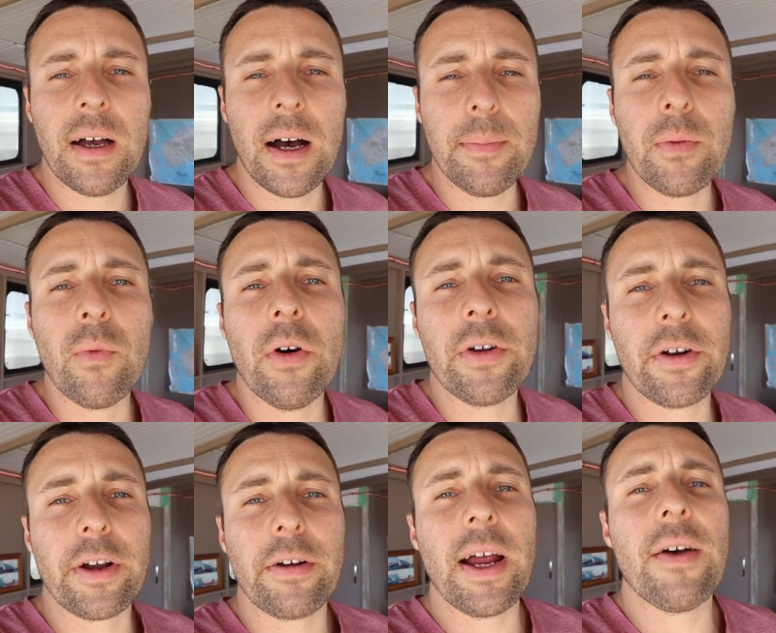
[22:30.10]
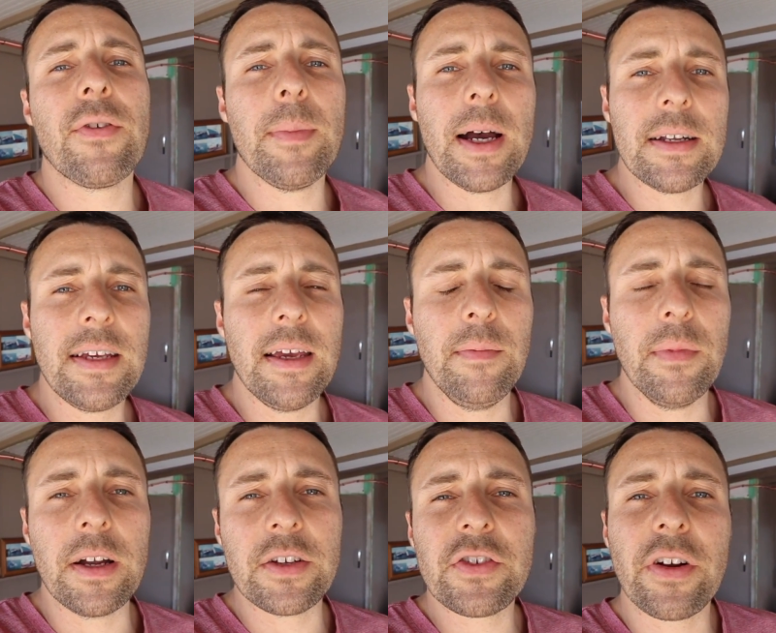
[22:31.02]
I've been wandering around for about ten
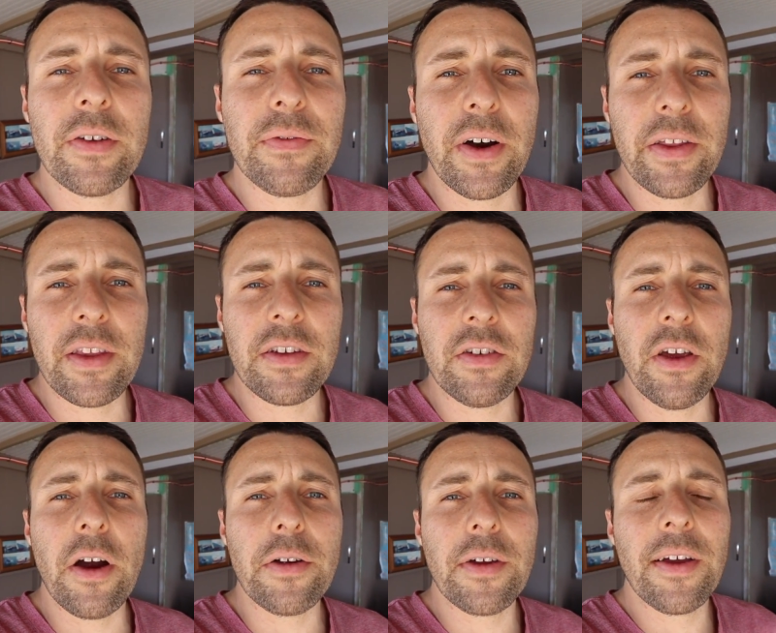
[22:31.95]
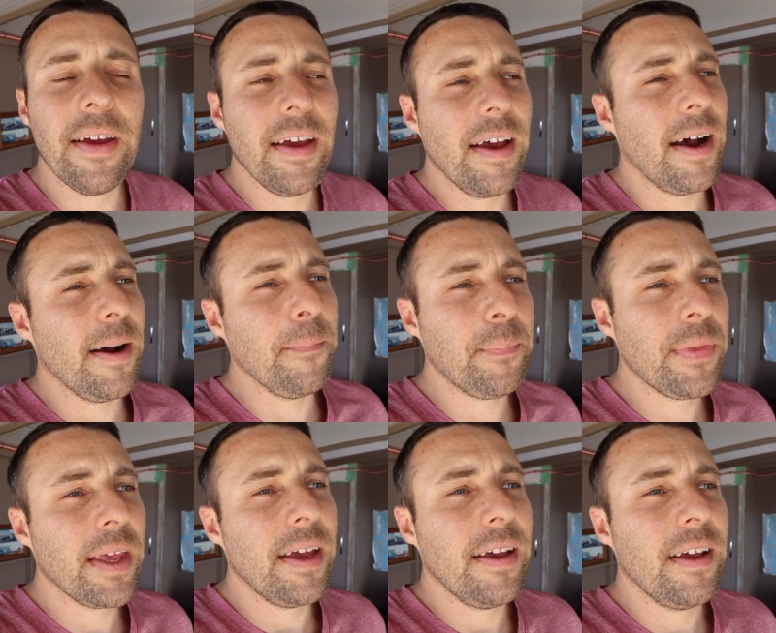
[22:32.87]
minutes trying to find this yoke. Um,
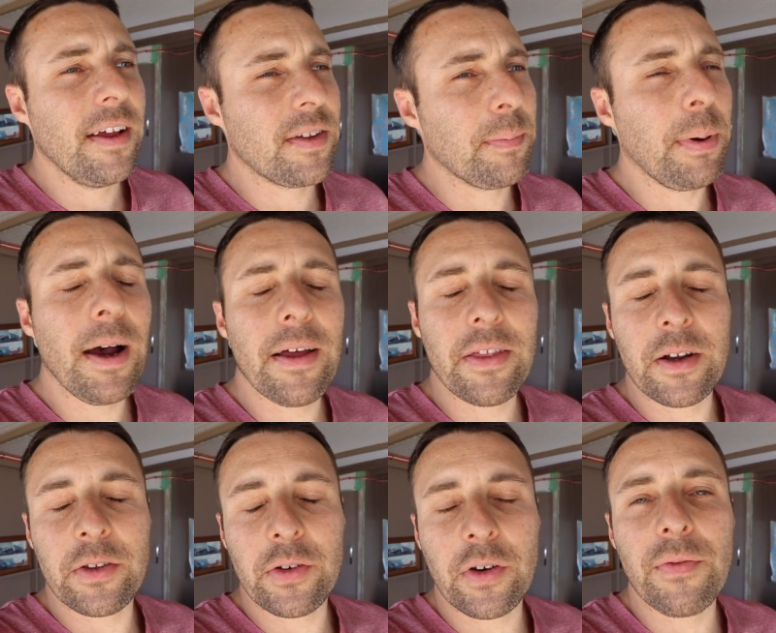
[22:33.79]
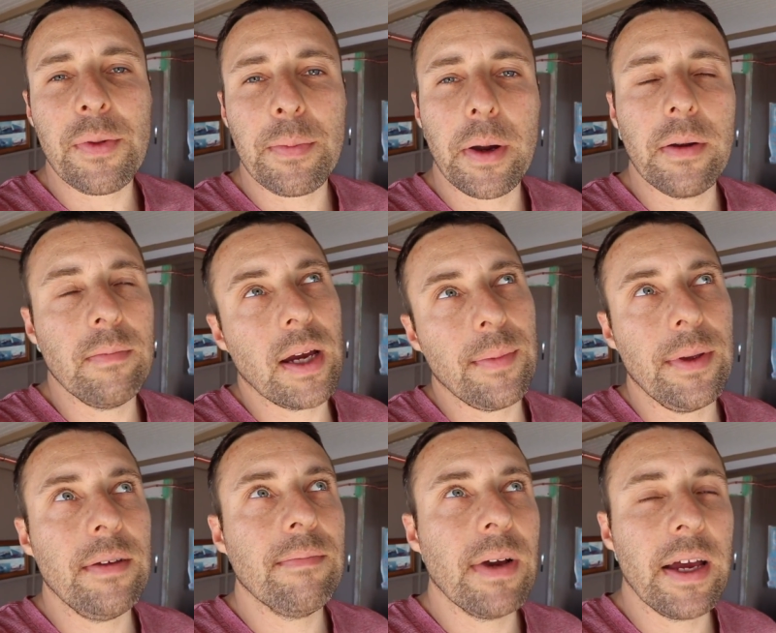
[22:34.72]
it's a part that I took off the boat
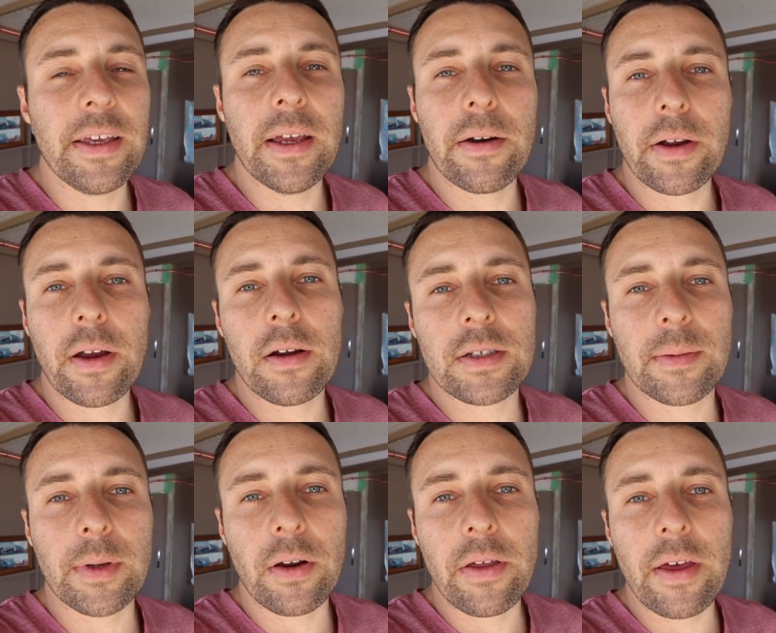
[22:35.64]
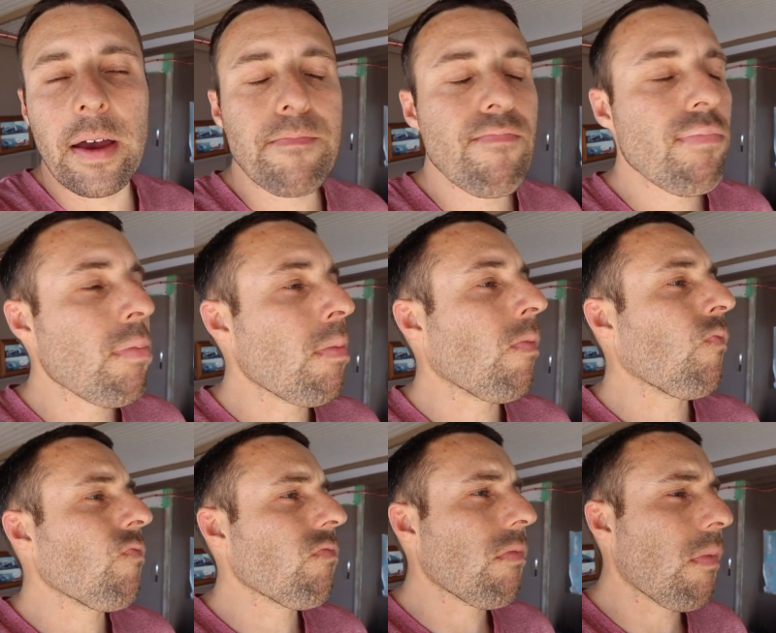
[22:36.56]
maybe a year ago, something like that.
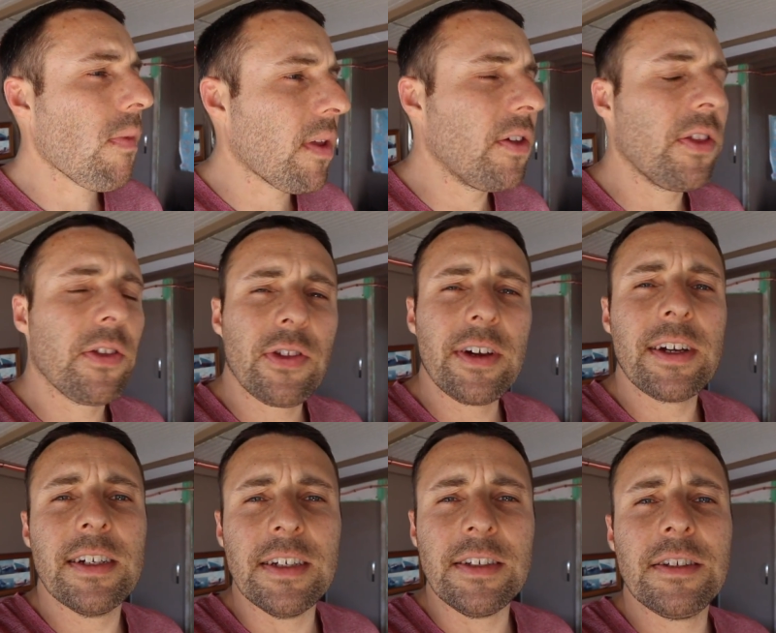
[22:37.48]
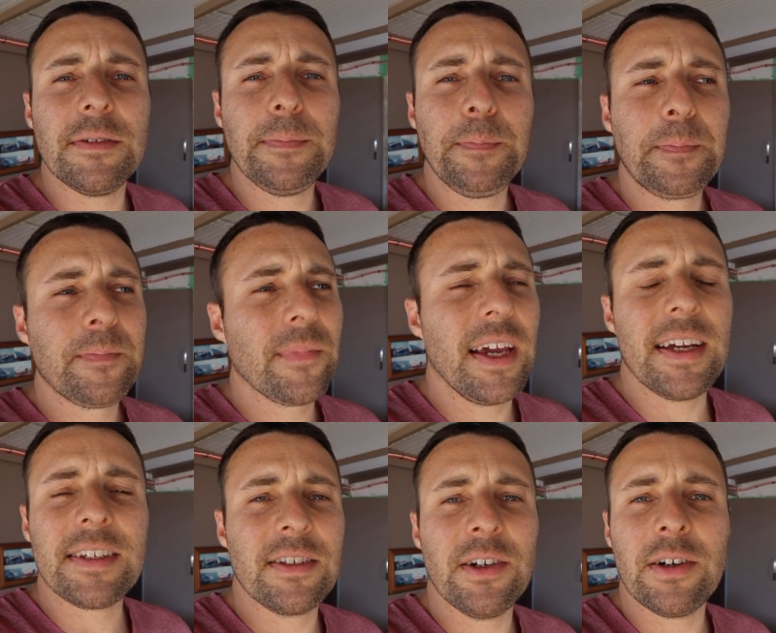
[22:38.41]
The thing is,
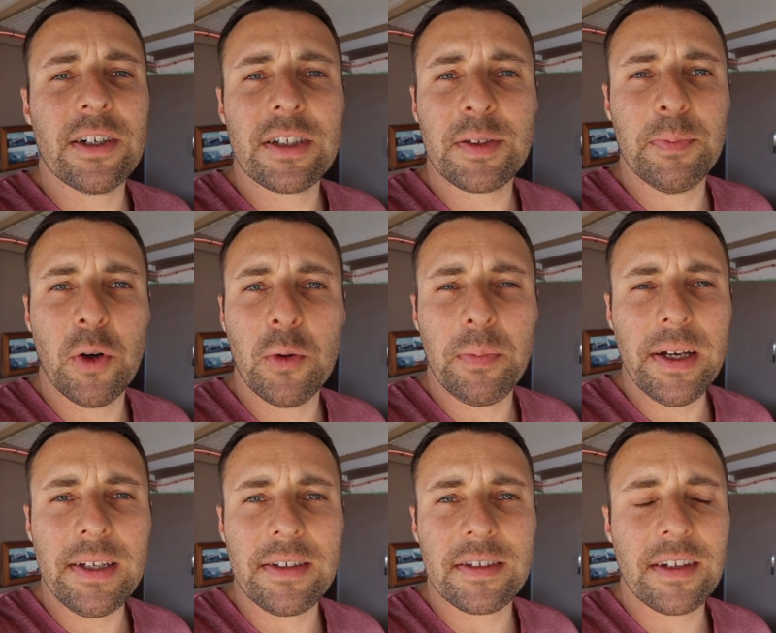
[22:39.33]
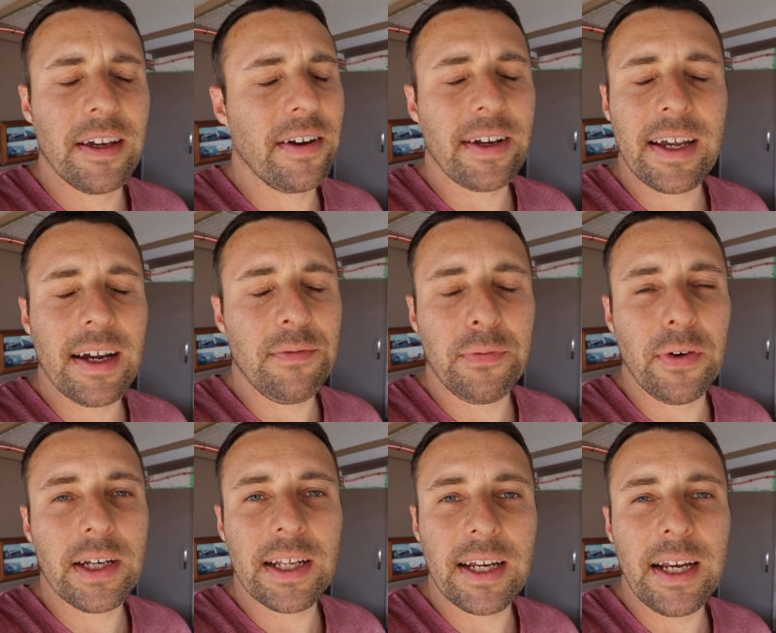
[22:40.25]
it's not a small piece and I can't find it